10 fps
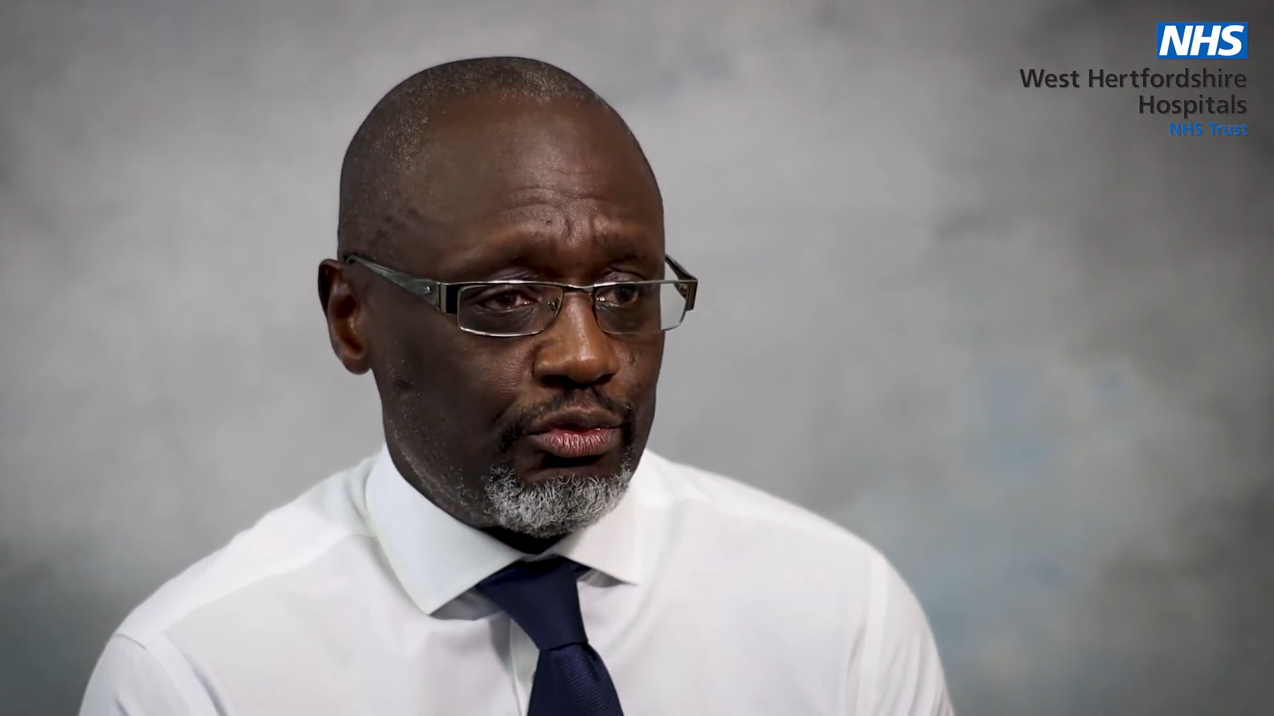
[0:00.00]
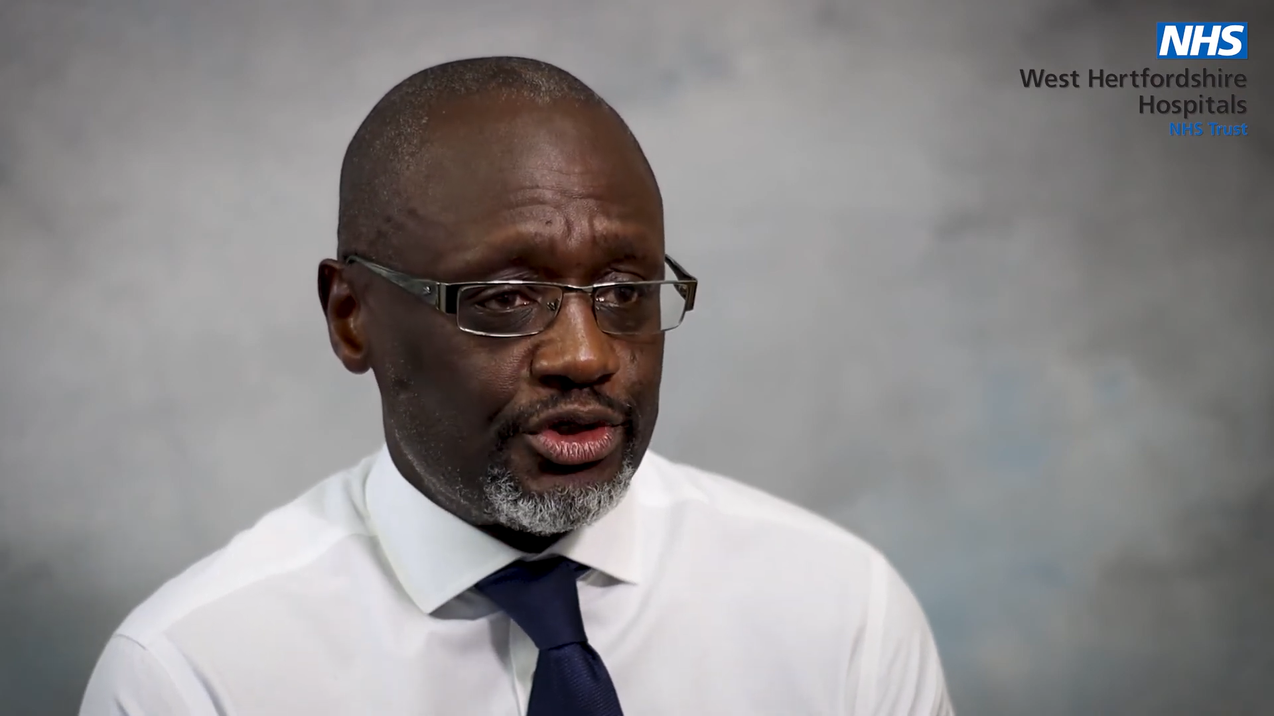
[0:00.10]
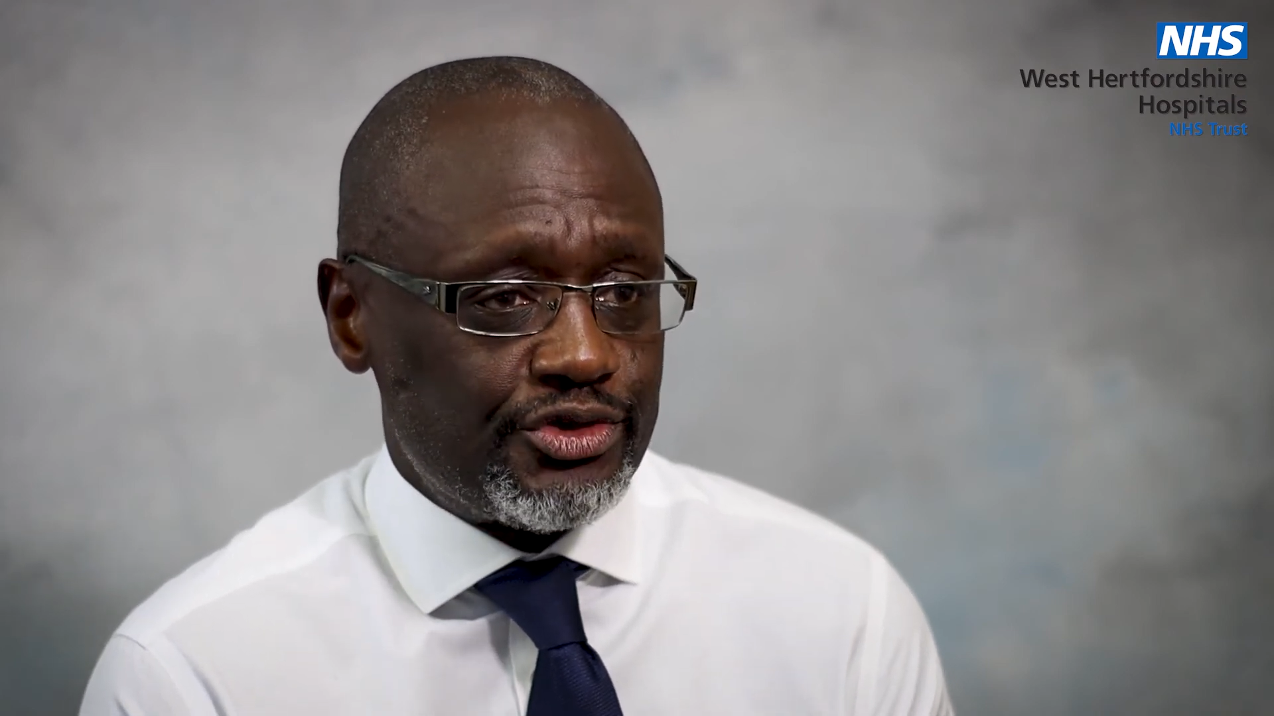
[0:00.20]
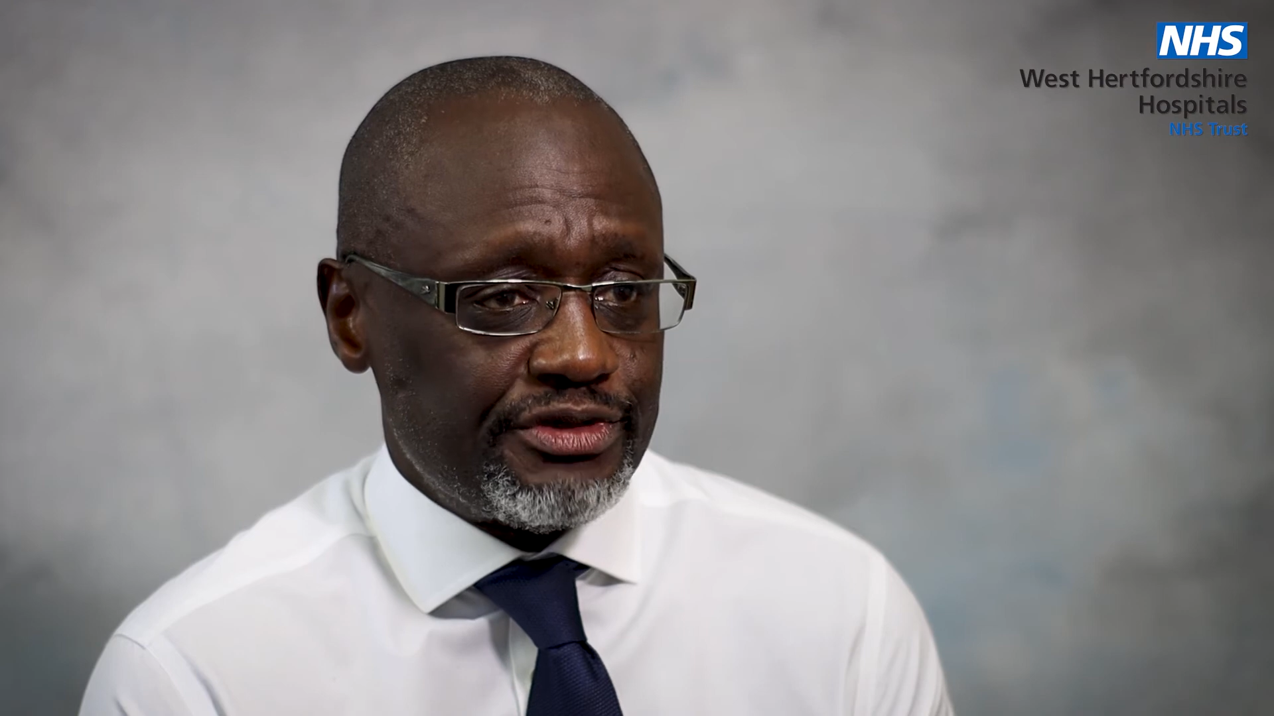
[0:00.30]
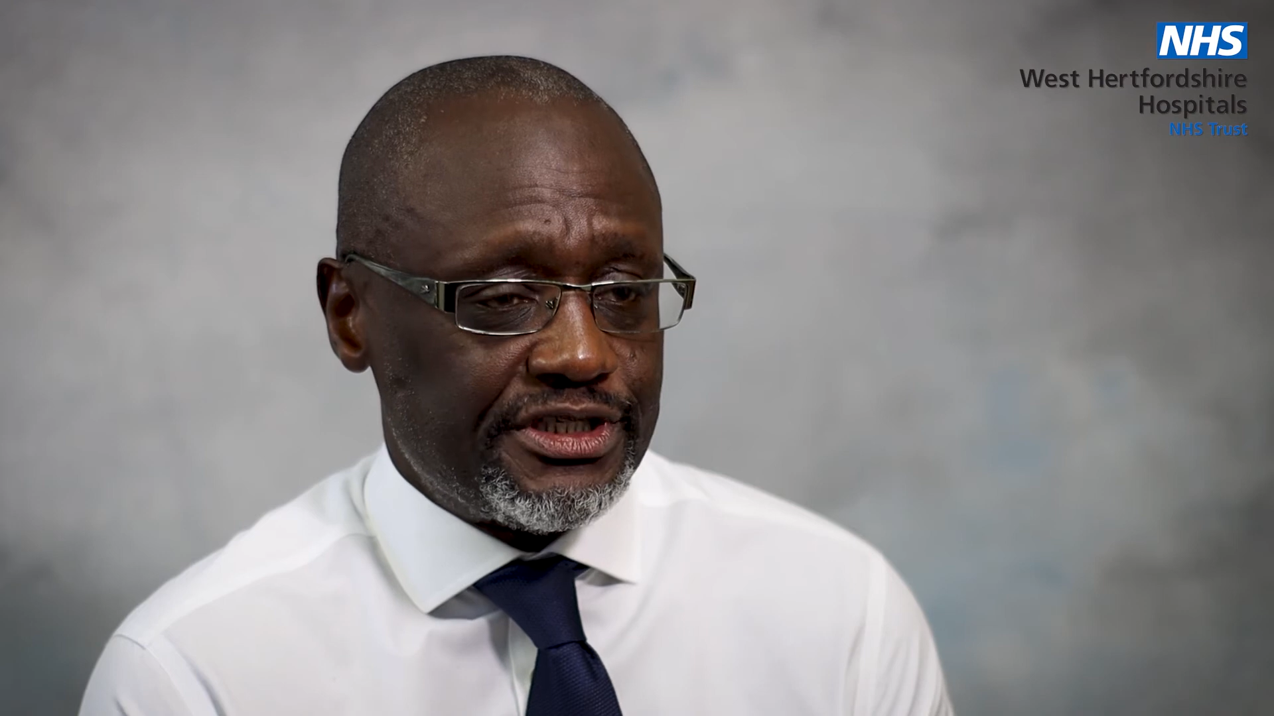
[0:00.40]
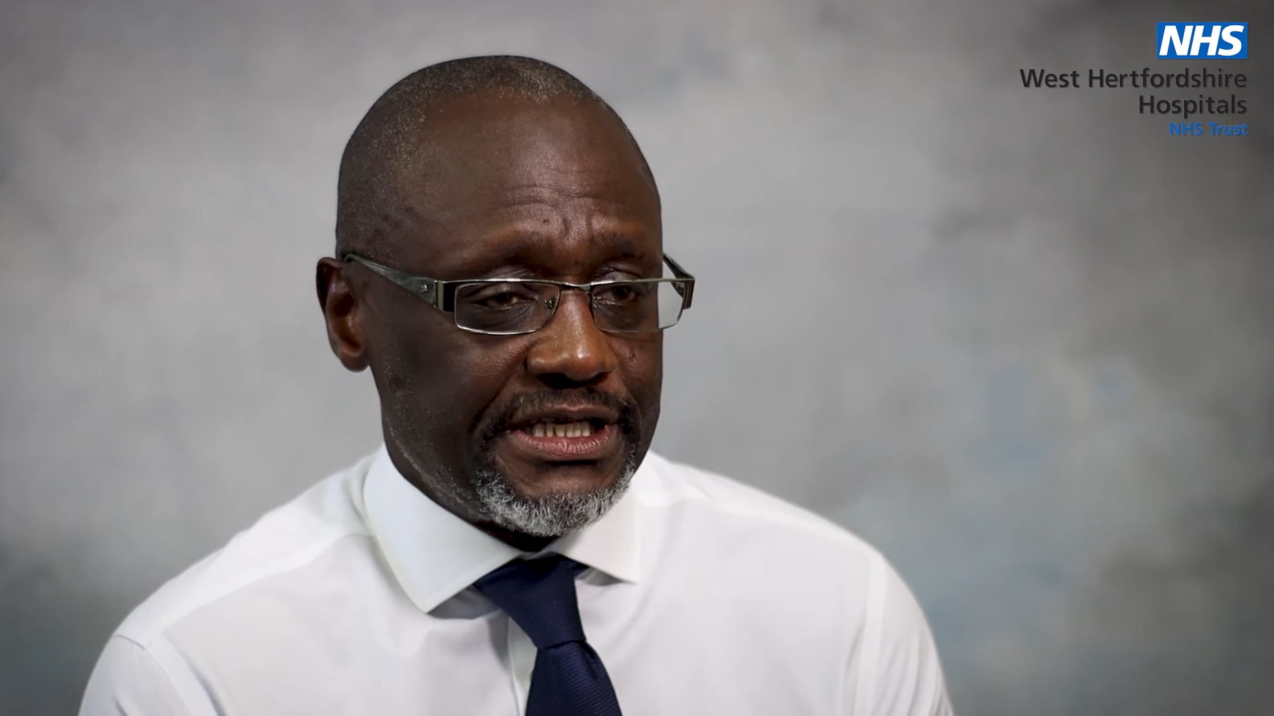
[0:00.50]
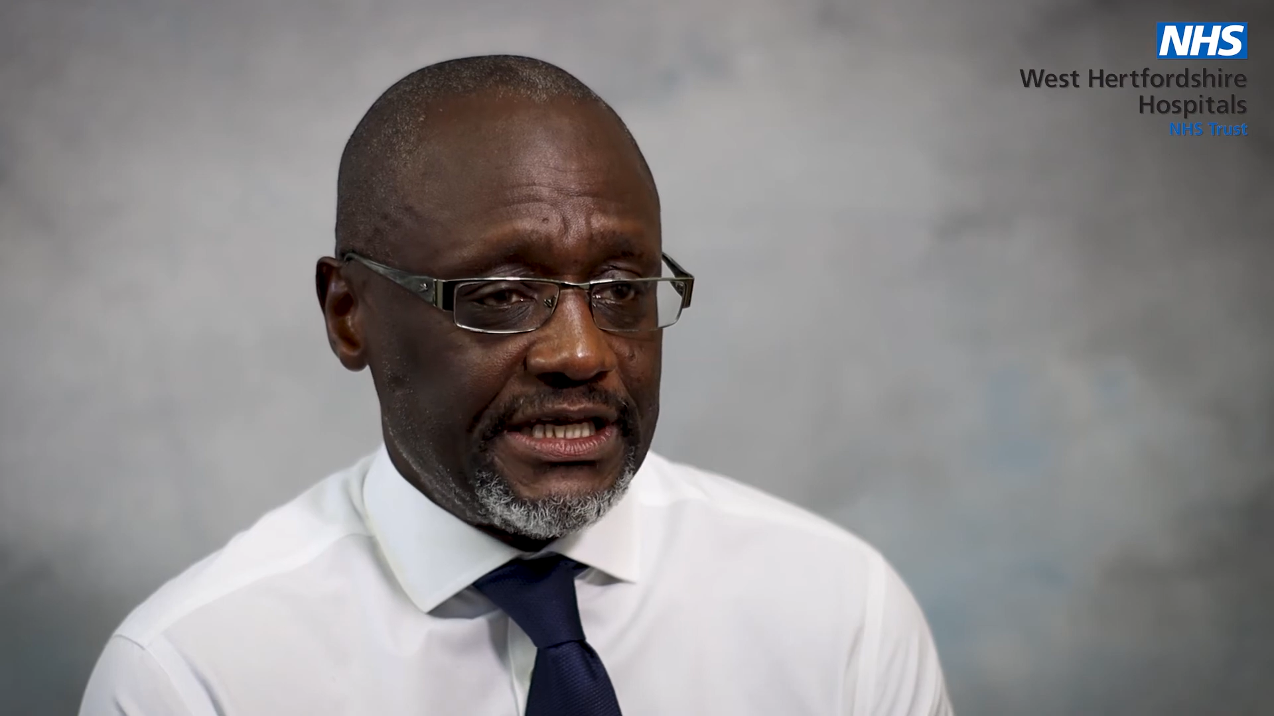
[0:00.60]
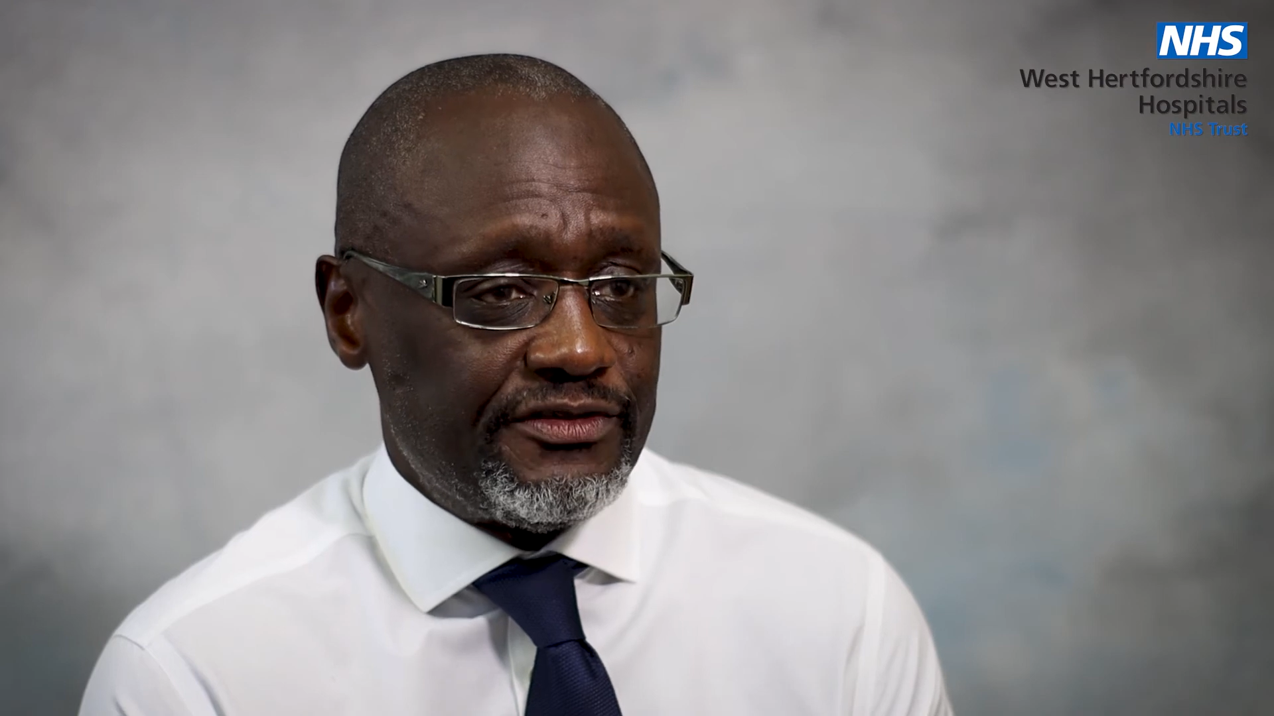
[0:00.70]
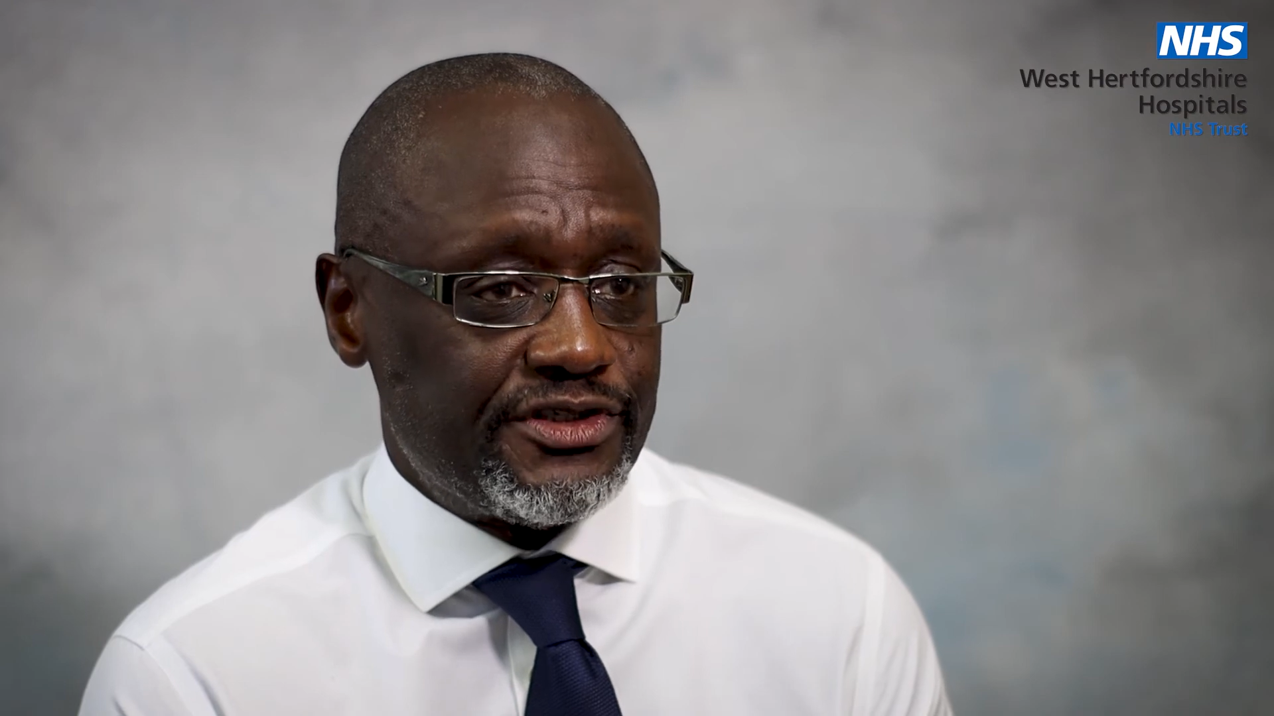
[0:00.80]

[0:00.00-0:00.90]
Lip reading: was received